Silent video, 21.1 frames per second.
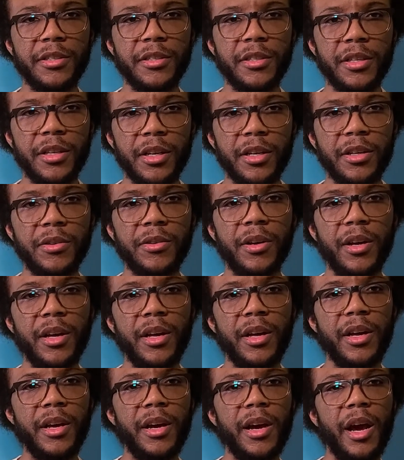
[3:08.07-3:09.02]
and
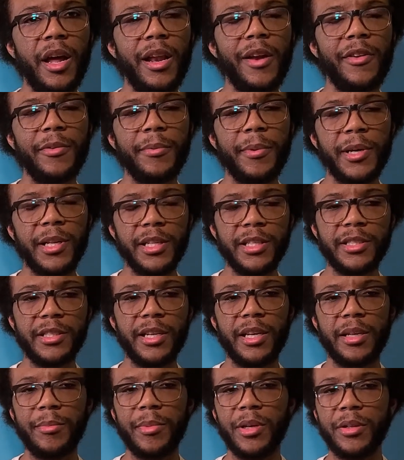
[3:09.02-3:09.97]
everybody is
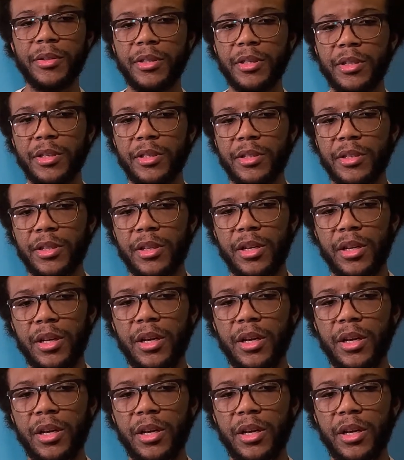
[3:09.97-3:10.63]
sad about this.